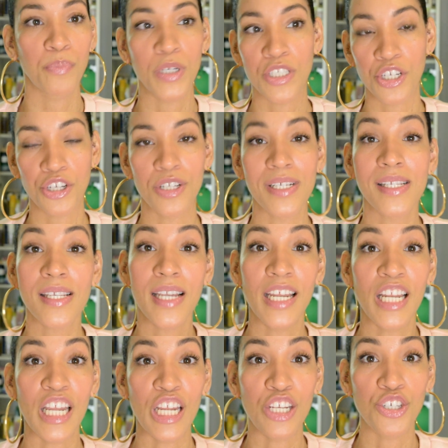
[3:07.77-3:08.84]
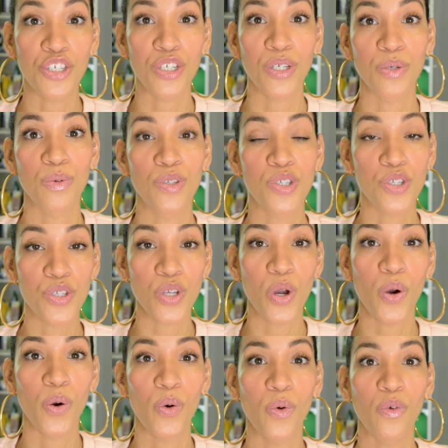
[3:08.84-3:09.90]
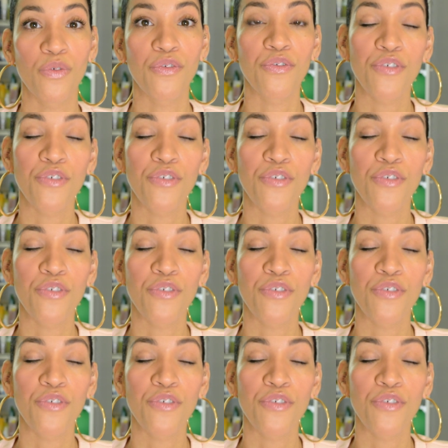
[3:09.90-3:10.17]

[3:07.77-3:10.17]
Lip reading: particular skin issue so